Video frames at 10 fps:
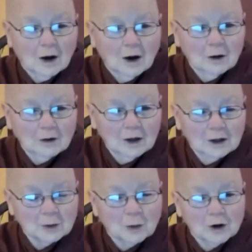The
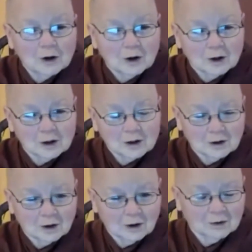next point on this,
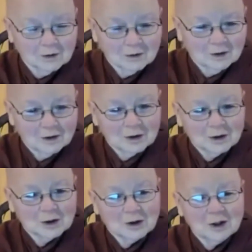this
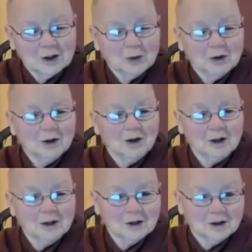is a list within a
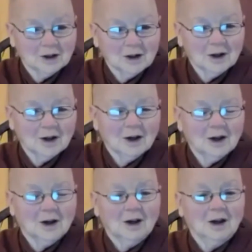list,
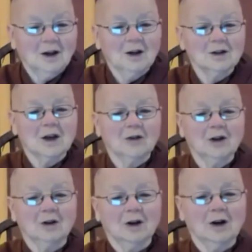is
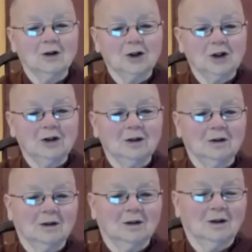having
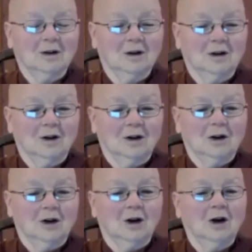energy,
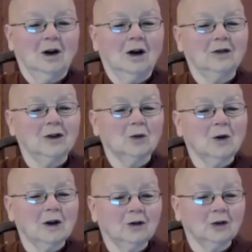having the
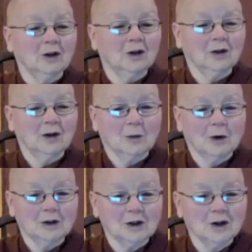right effort, giving up
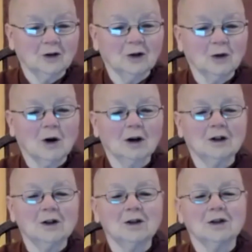unskillful
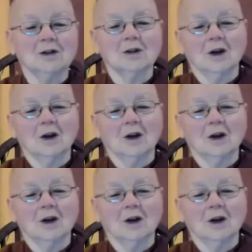qualities,